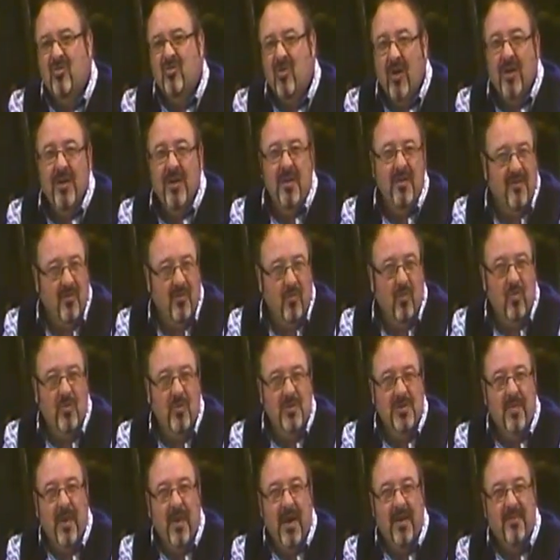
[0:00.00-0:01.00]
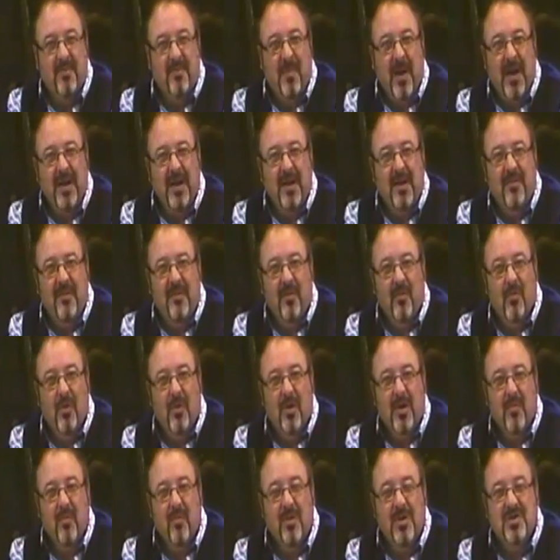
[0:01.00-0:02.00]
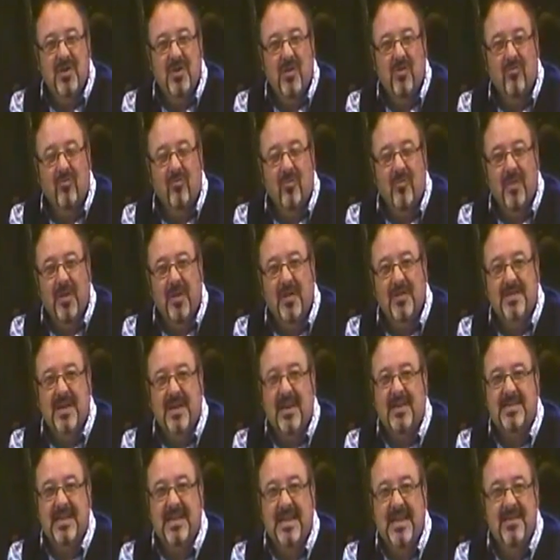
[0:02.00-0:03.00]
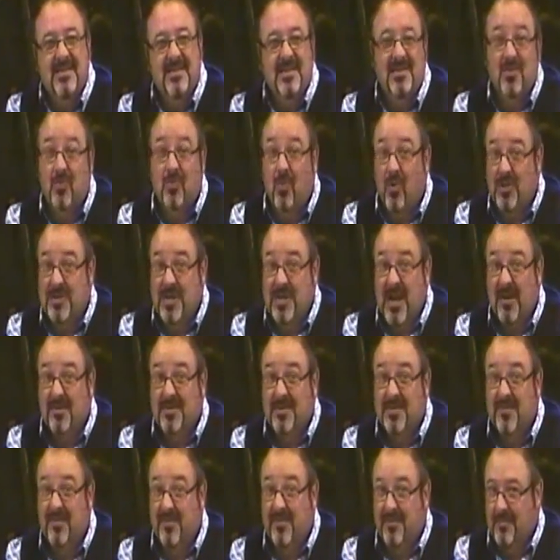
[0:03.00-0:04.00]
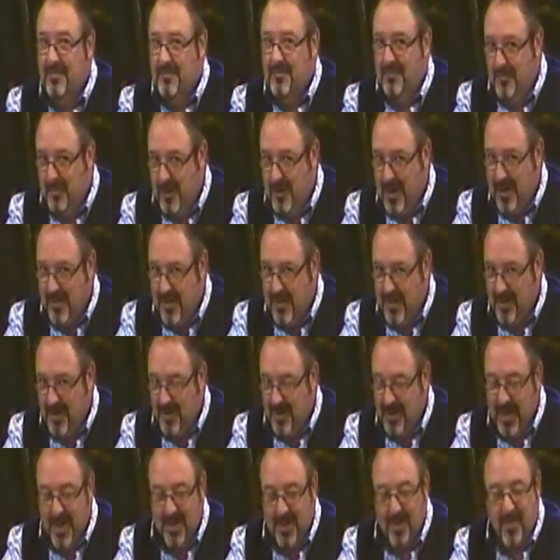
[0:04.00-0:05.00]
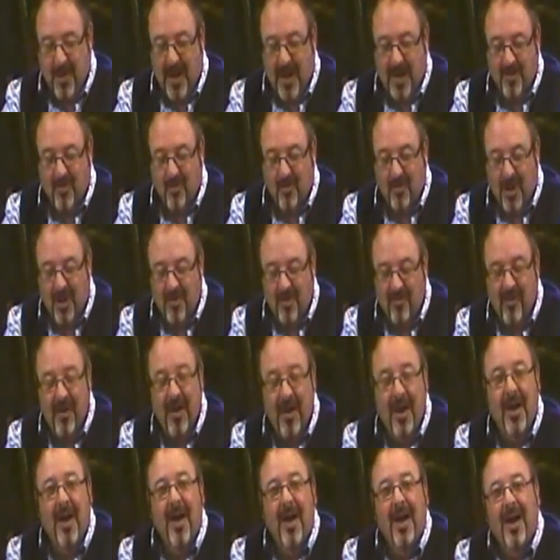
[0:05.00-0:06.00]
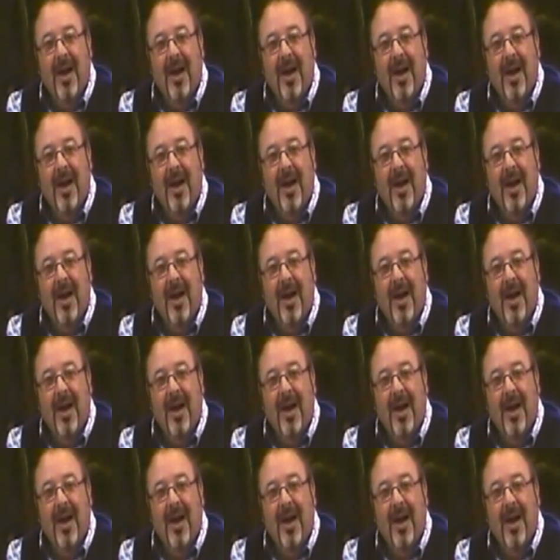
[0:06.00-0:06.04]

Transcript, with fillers: Try and use a water-based paint if you're working with children because that's easier to wash out of where they're going to get the paint all over.